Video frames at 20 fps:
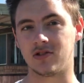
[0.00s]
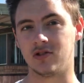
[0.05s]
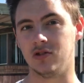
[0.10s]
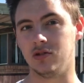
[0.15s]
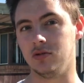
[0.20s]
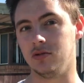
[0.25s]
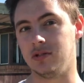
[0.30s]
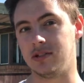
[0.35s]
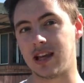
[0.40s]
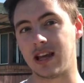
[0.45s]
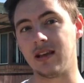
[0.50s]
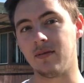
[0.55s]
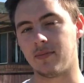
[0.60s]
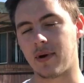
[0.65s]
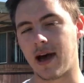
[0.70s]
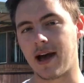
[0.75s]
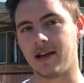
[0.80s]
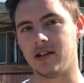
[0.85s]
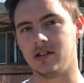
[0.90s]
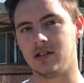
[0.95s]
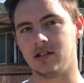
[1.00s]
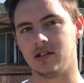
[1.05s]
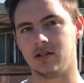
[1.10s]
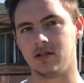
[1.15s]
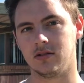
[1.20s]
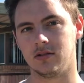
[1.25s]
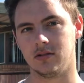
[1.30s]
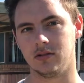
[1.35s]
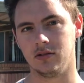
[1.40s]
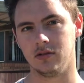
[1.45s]
to debadge
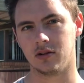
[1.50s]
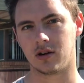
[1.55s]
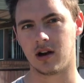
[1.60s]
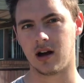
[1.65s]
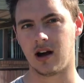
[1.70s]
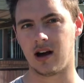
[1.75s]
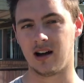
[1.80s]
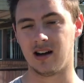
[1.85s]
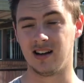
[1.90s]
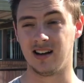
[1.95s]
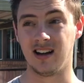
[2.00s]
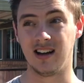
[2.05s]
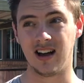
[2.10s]
your car.